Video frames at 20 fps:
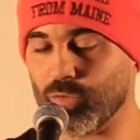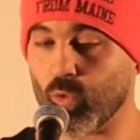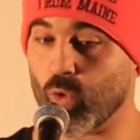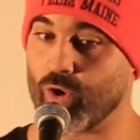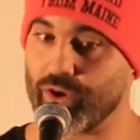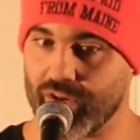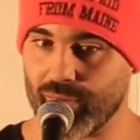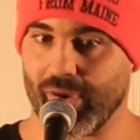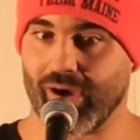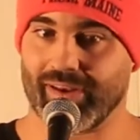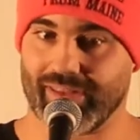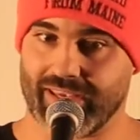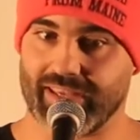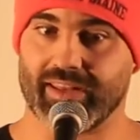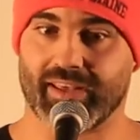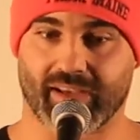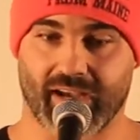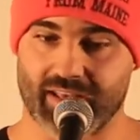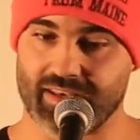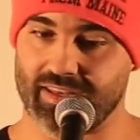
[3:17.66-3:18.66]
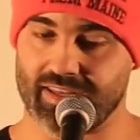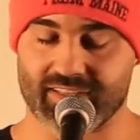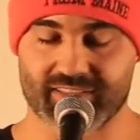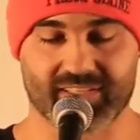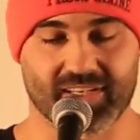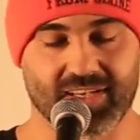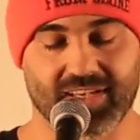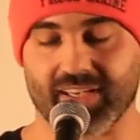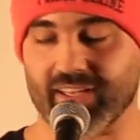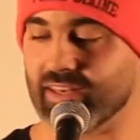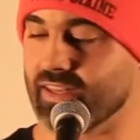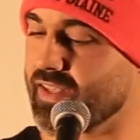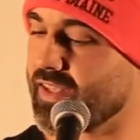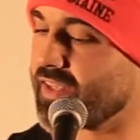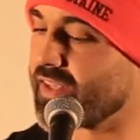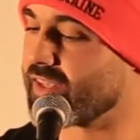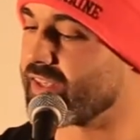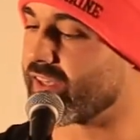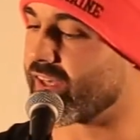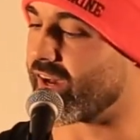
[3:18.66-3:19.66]
and worried about eating, I need to eat.
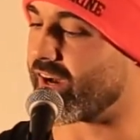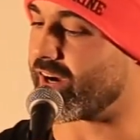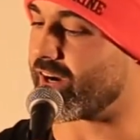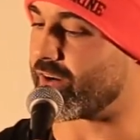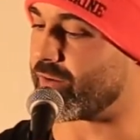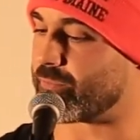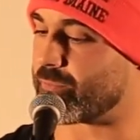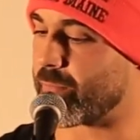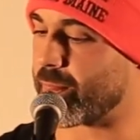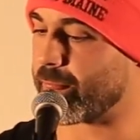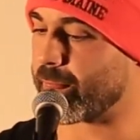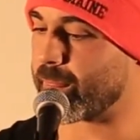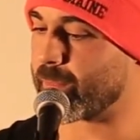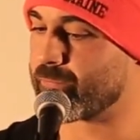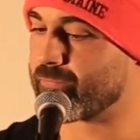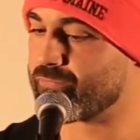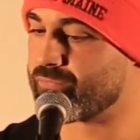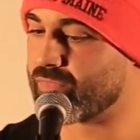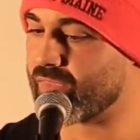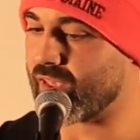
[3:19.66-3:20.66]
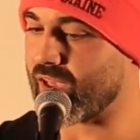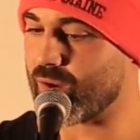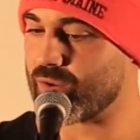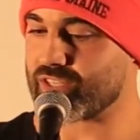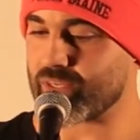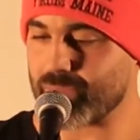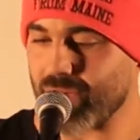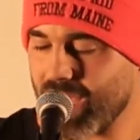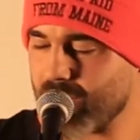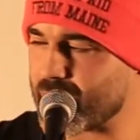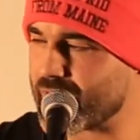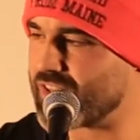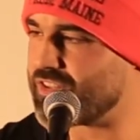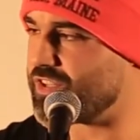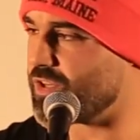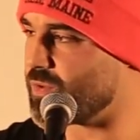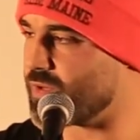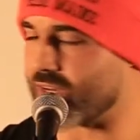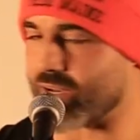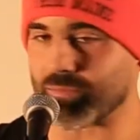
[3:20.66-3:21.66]
Um, I would say, Pop, what are you
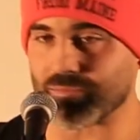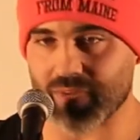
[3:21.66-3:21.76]
doing?